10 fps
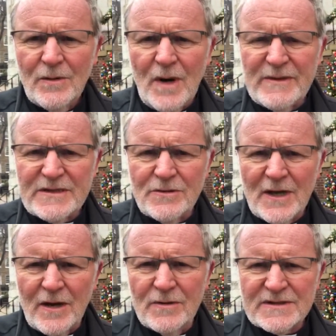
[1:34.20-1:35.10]
What we do
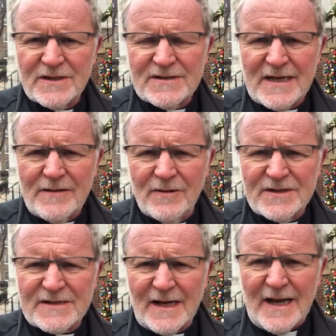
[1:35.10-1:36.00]
know is that he
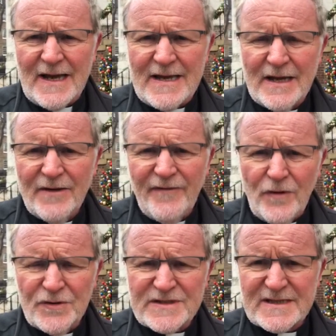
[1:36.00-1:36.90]
was a
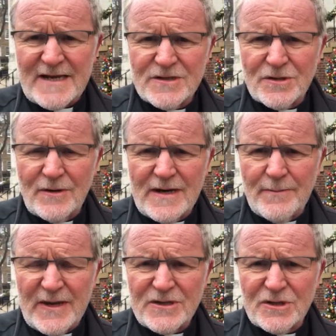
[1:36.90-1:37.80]
4th century
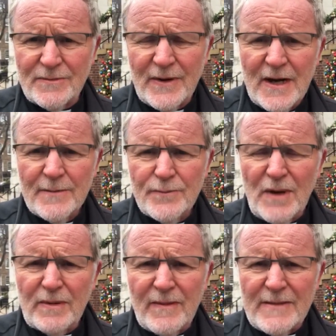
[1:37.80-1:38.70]
bishop,
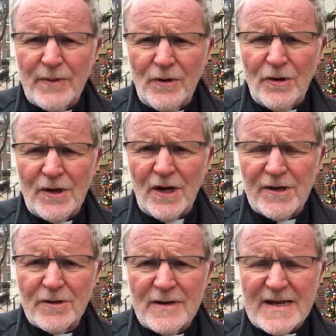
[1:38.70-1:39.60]
probably born
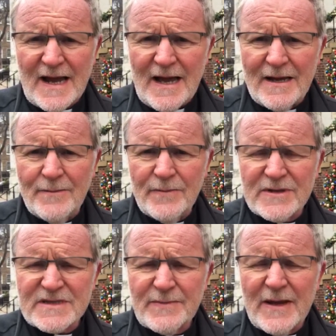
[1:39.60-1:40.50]
on a Greek island,
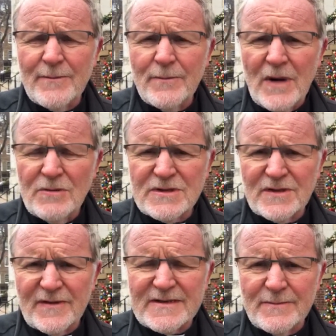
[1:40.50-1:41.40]
but spent most
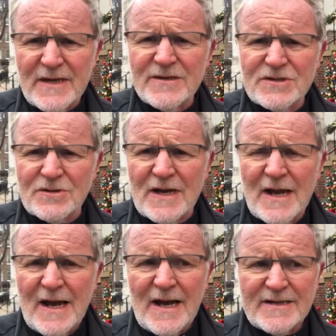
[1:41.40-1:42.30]
of his ministry
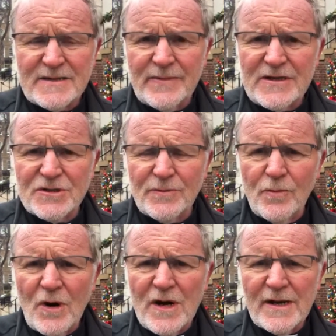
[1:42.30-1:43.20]
as a bishop
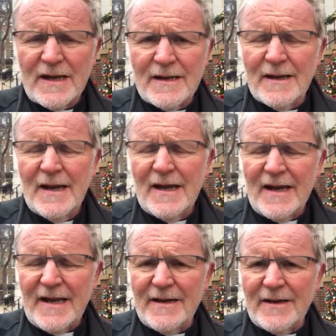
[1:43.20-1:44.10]
working
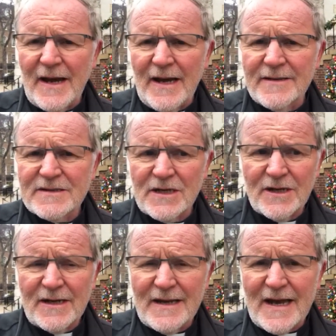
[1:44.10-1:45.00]
in
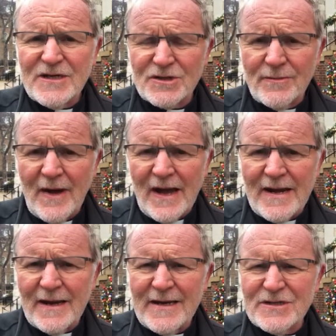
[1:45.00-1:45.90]
Turkey, Asia
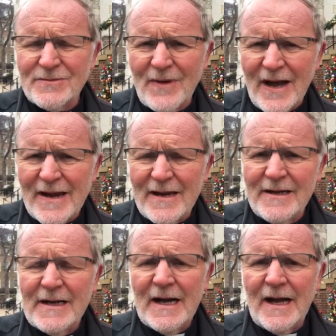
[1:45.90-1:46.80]
Minor,
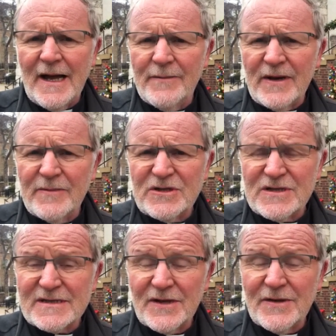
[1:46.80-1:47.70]
which
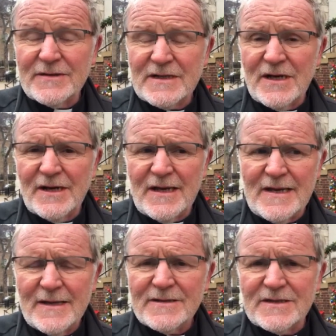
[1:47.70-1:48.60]
is southern
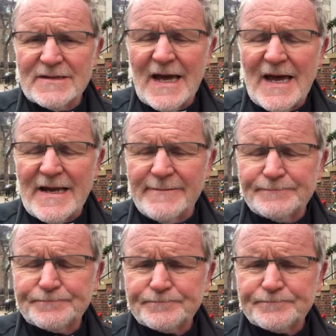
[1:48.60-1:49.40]
Turkey today.